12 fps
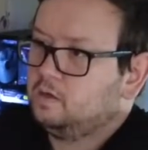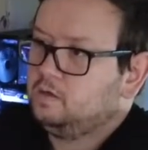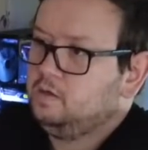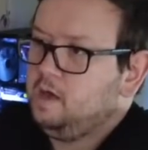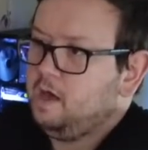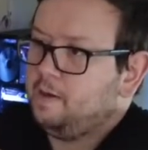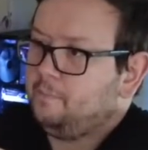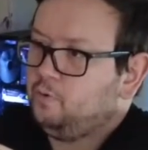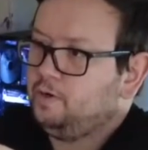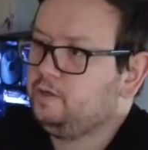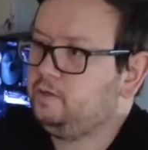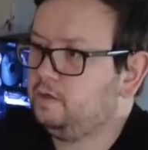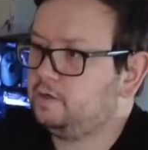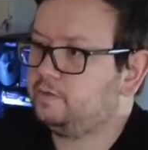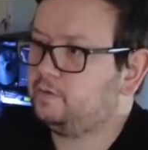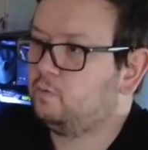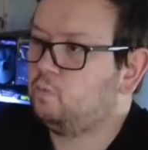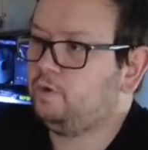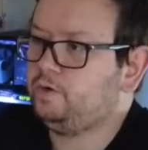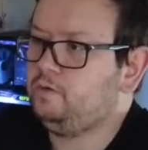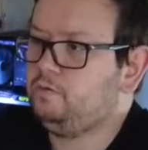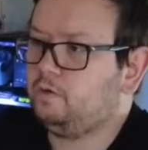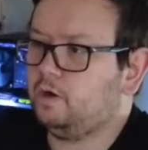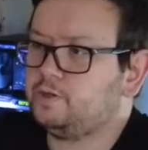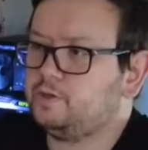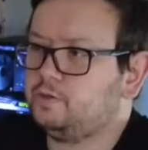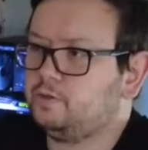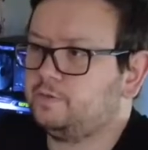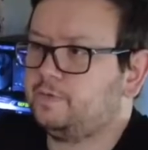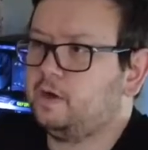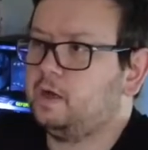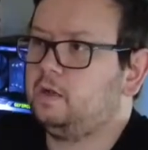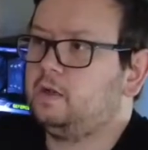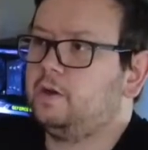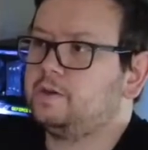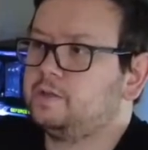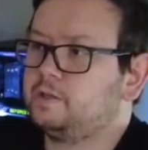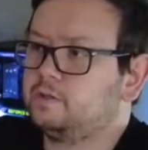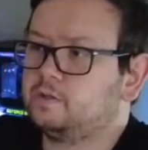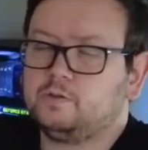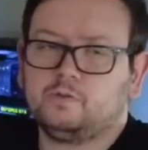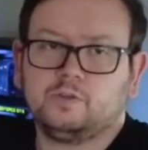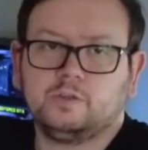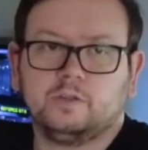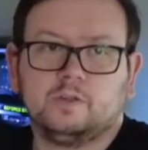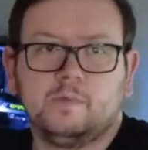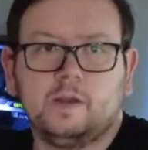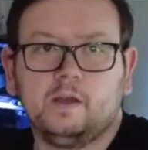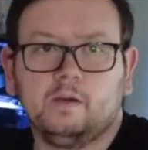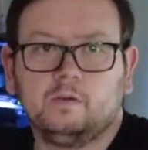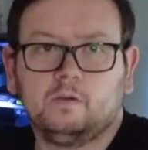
Yeah, pretty good. What do you guys use for lighting solutions at the minute?